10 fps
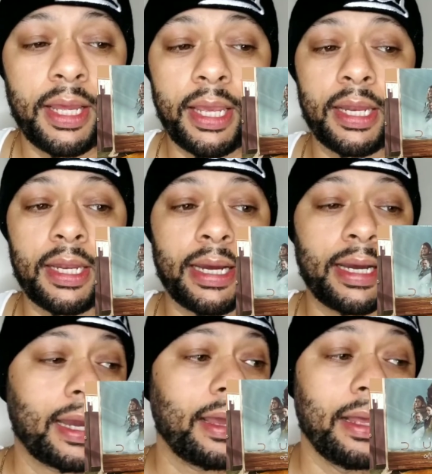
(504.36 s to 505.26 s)
and
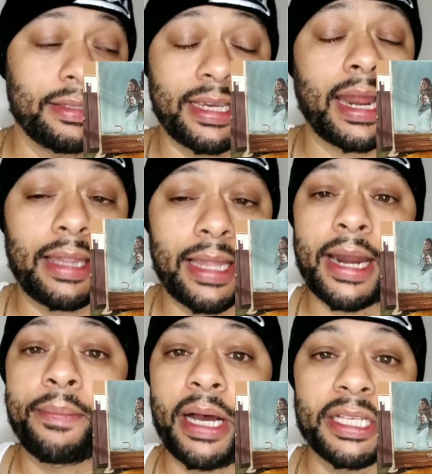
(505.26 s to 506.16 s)
it's got a
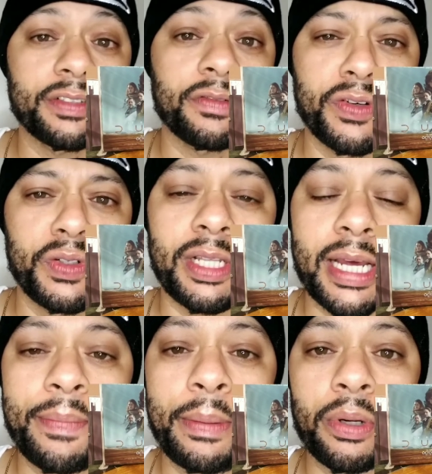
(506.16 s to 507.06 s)
lot of positive reviews. A
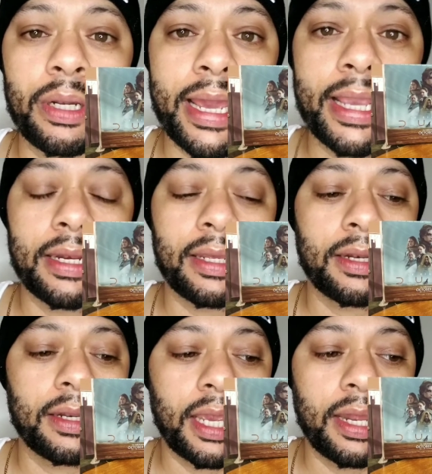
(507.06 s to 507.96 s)
lot of people are liking
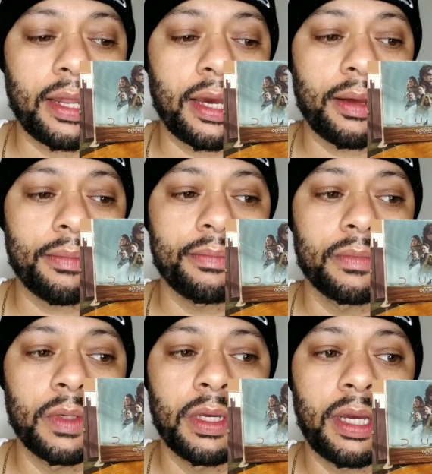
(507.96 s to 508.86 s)
it, and
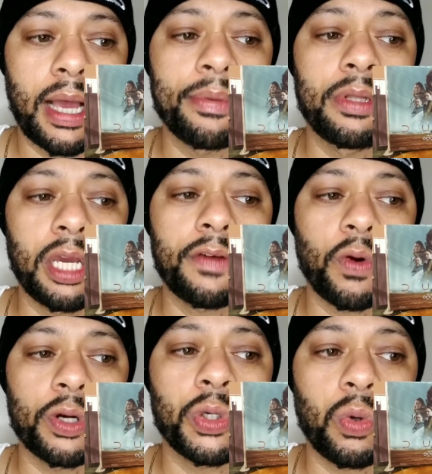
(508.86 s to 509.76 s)
I've been looking
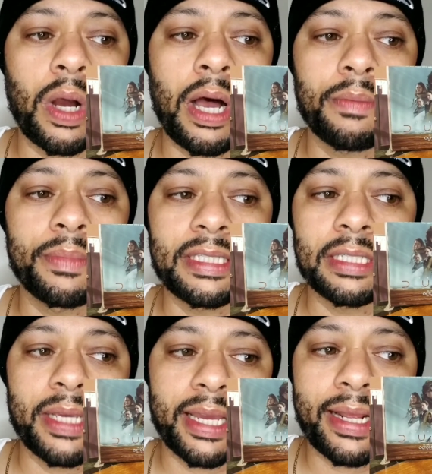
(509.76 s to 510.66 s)
forward to it a while, but it
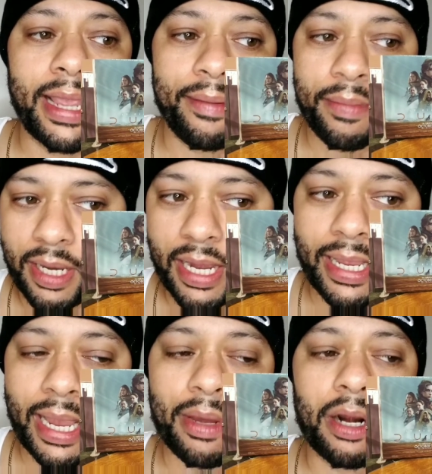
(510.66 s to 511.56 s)
seems like it kind
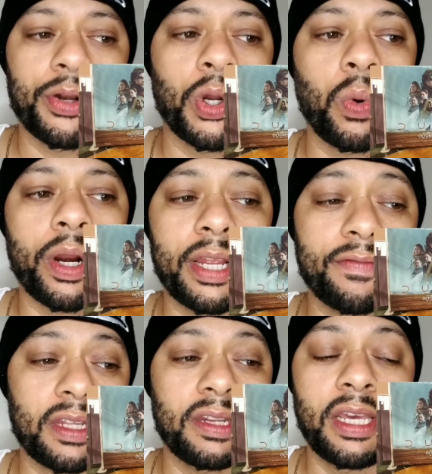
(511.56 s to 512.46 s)
of came out of nowhere,
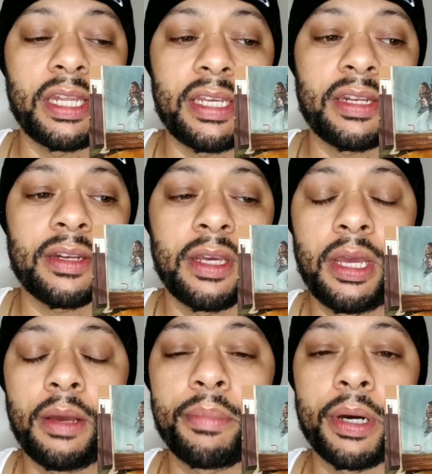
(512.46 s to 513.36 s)
even it didn't.
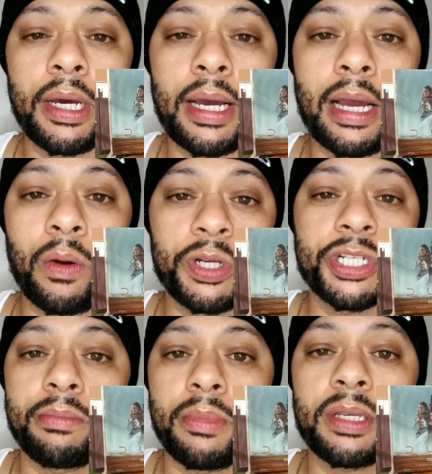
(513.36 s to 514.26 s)
But I
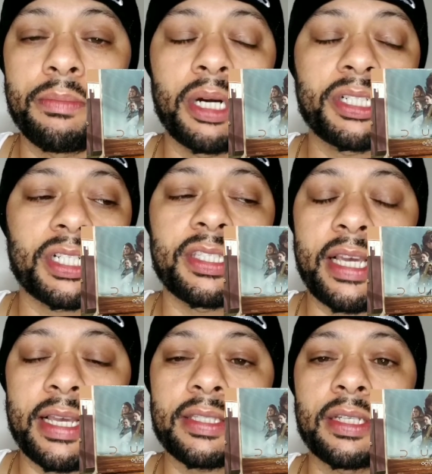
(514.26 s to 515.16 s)
wish it much
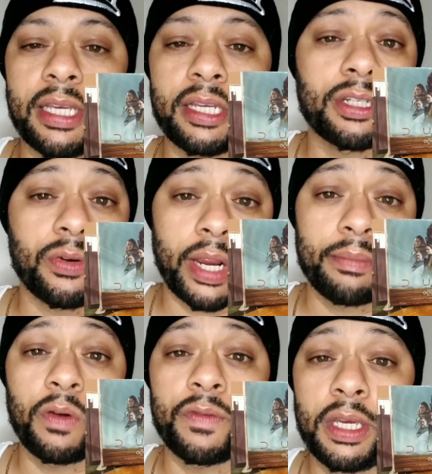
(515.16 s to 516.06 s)
success. I think it's a great
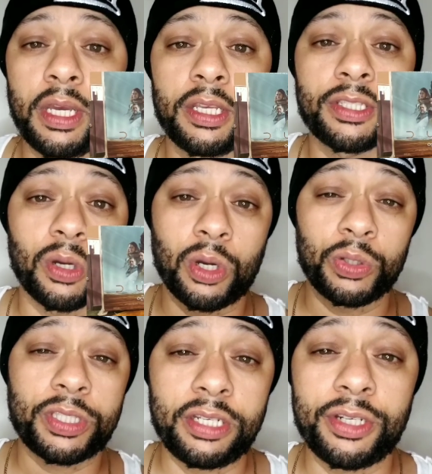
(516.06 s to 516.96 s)
movie. So
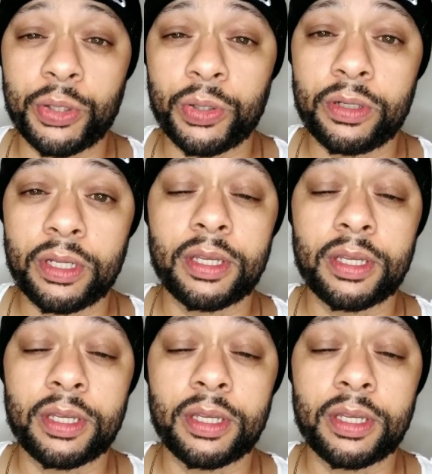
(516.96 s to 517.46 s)
go see Dune,